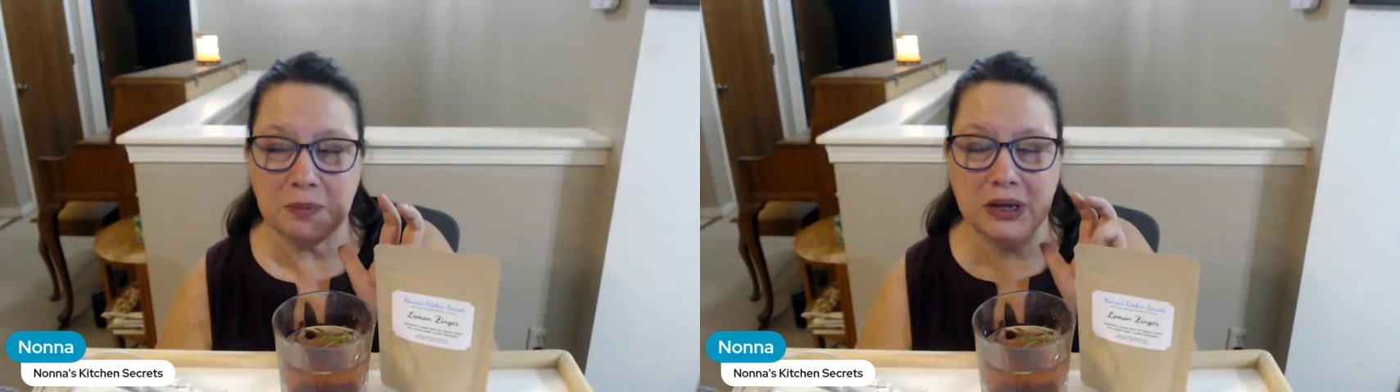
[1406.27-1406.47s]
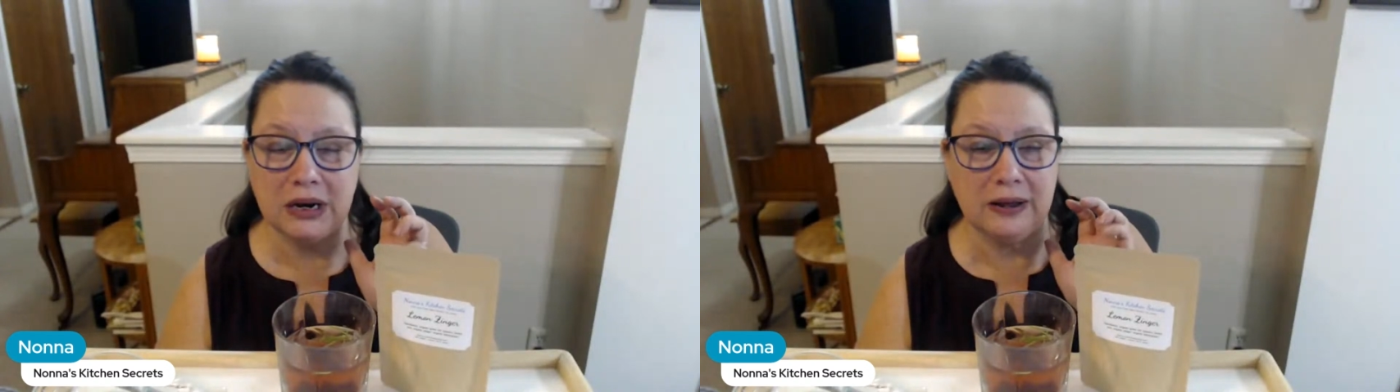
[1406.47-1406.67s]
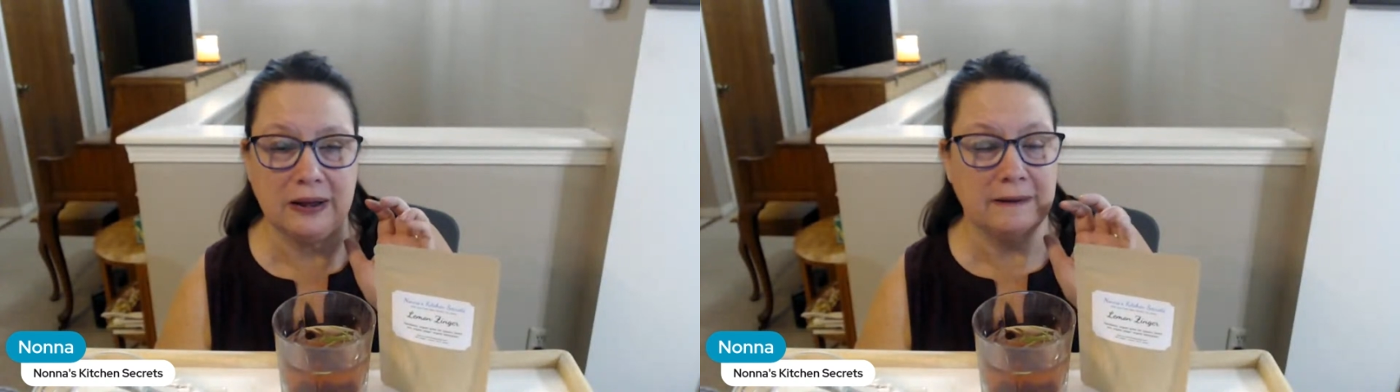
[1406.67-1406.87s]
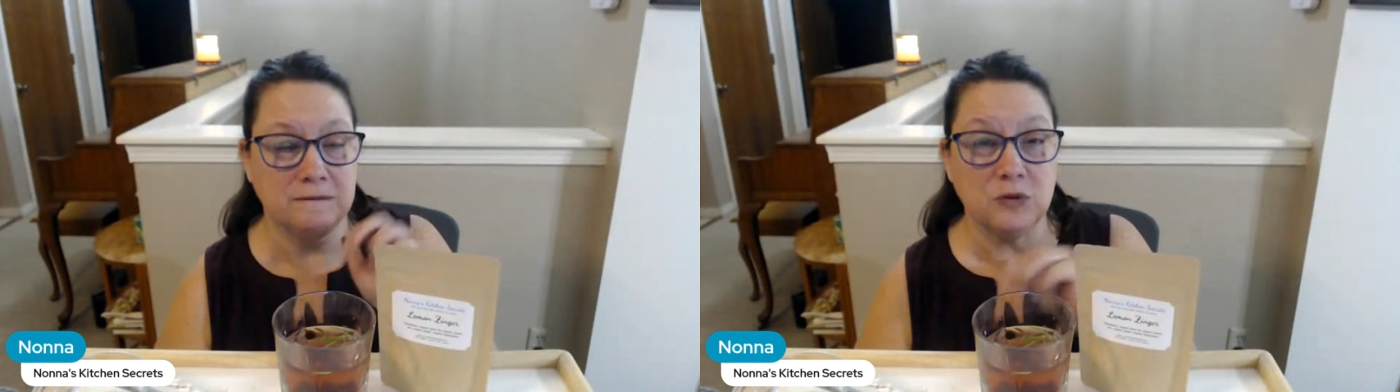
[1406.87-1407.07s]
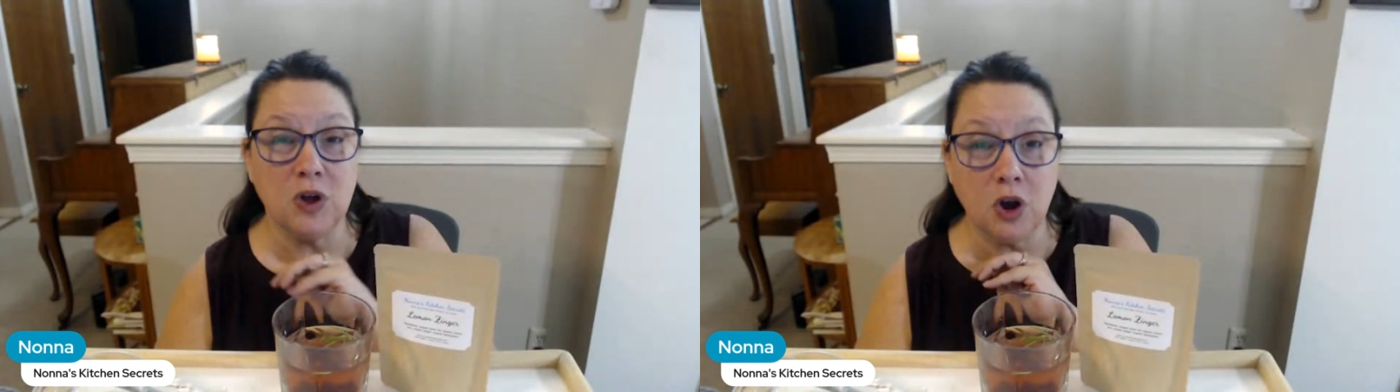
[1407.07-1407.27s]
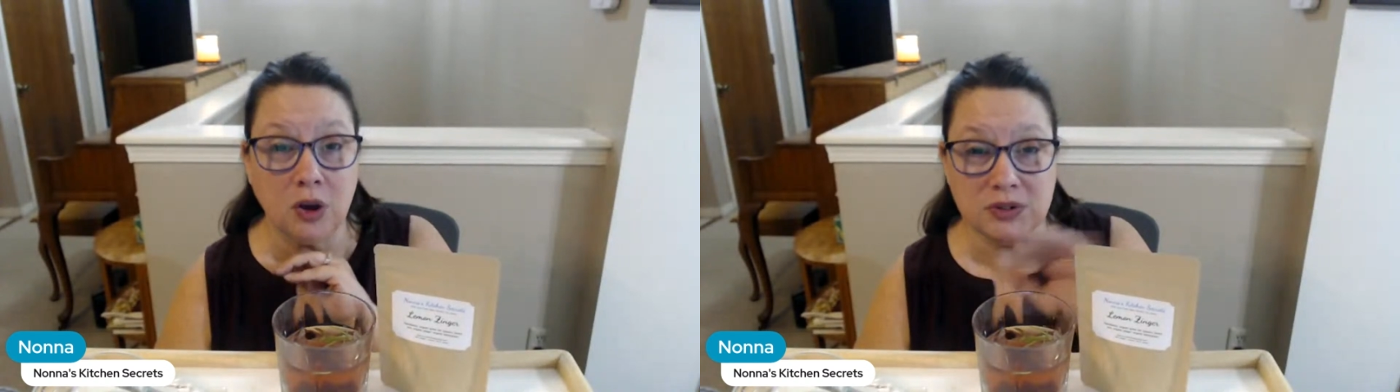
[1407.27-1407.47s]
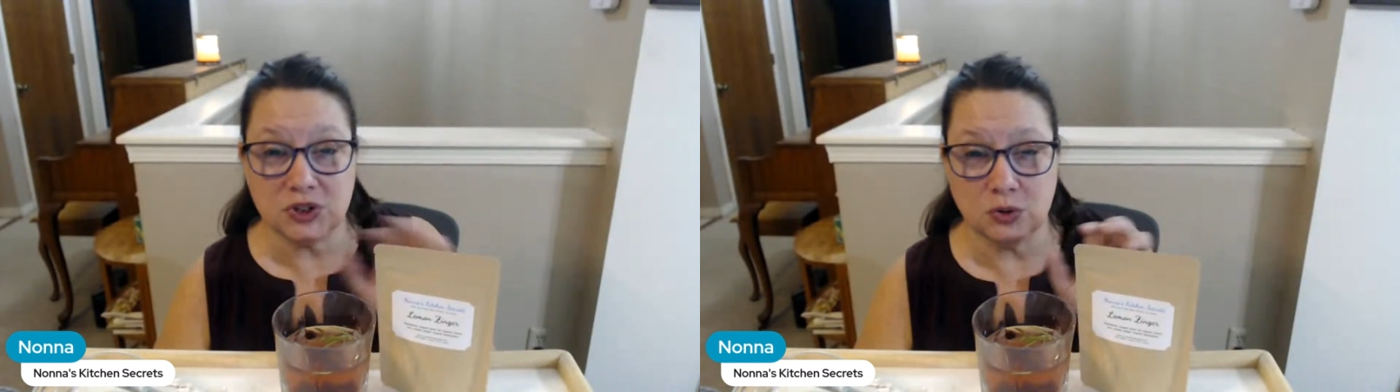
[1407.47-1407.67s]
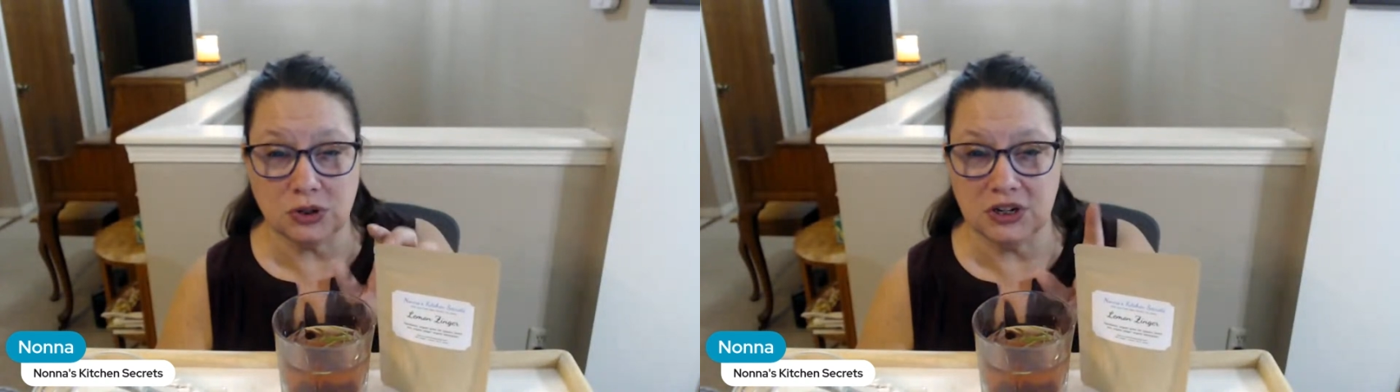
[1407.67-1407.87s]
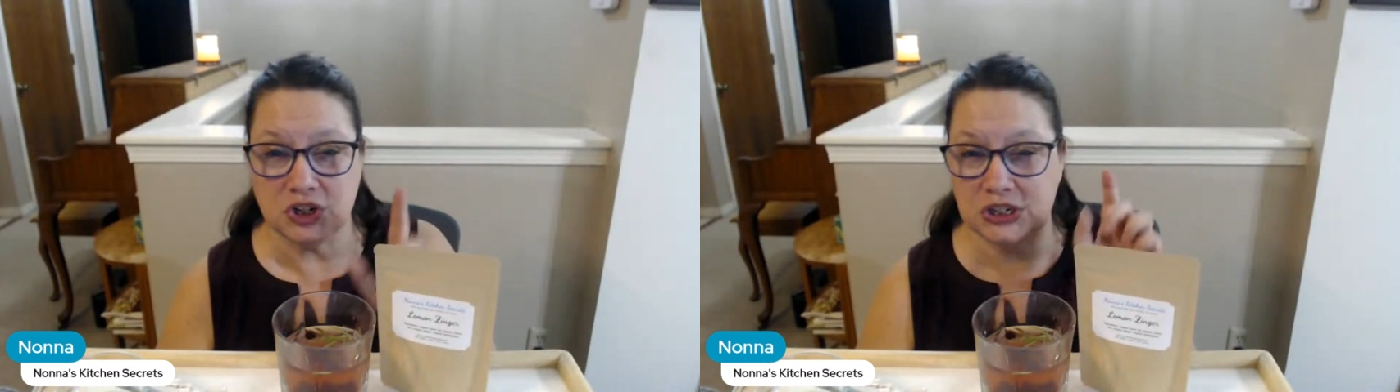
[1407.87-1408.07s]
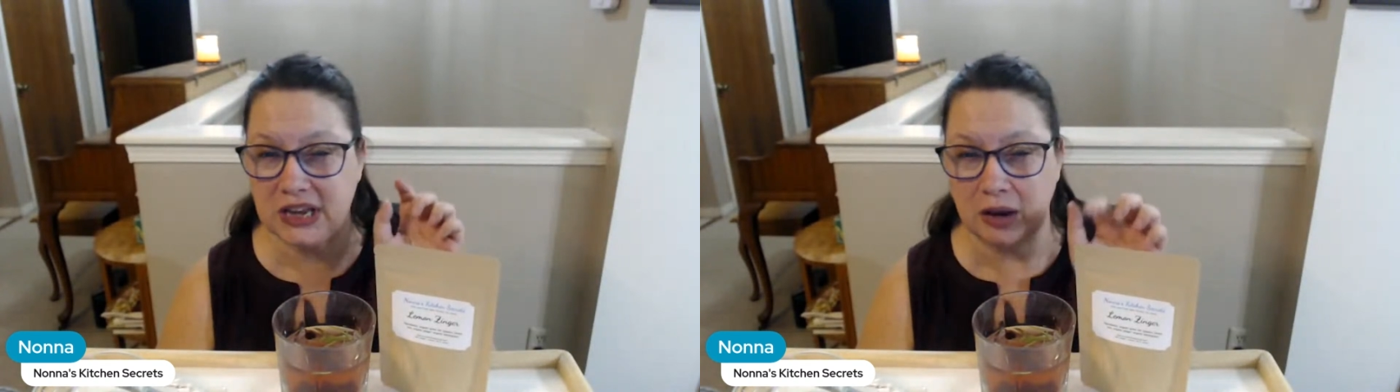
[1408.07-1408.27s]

but it was so delicious.